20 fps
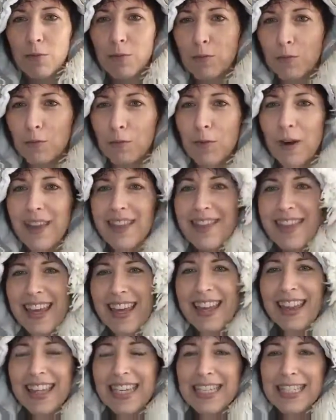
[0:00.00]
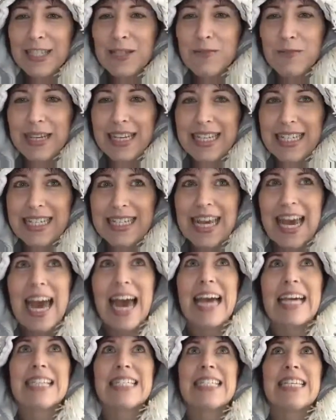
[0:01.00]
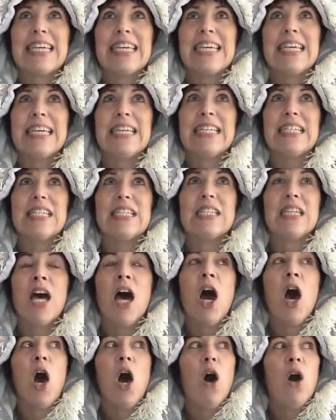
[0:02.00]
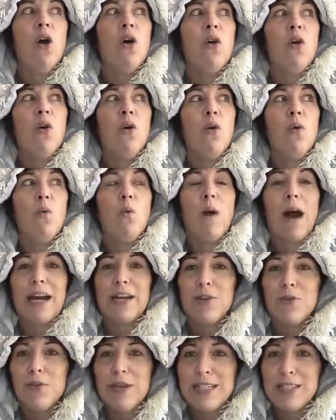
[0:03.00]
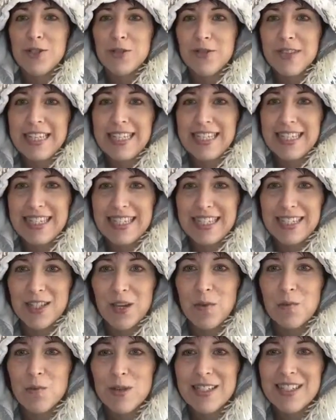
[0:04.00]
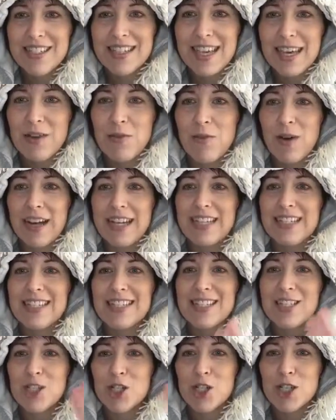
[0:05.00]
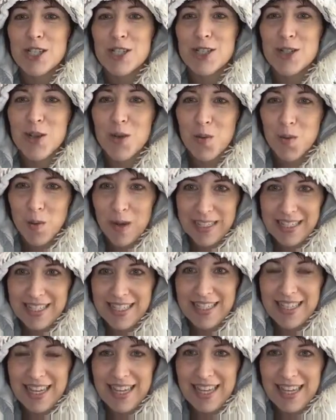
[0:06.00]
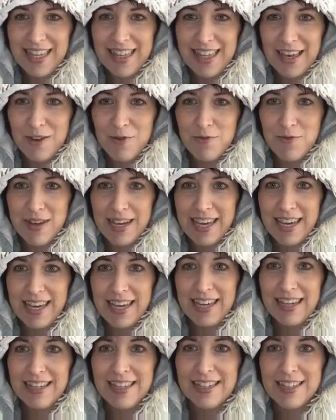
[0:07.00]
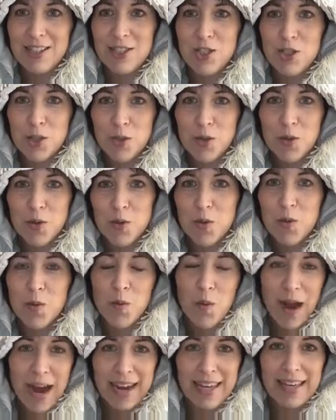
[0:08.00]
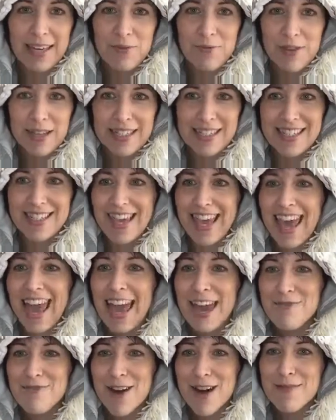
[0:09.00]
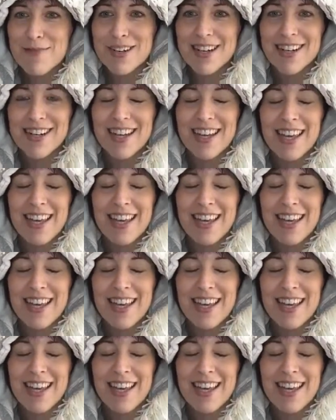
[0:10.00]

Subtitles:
what then leads me to ask is, why do we do these things on Wednesday? Why is it just Wednesday that we do Wacky Wednesday? Hey Robert.